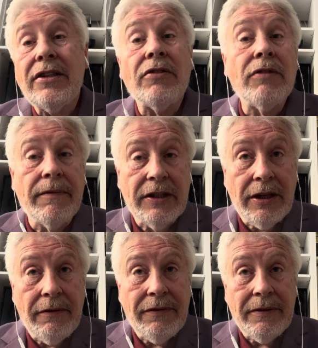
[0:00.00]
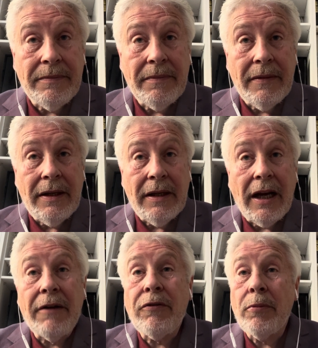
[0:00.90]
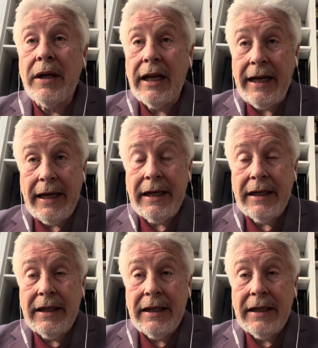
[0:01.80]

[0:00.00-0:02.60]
derivative and formulaic,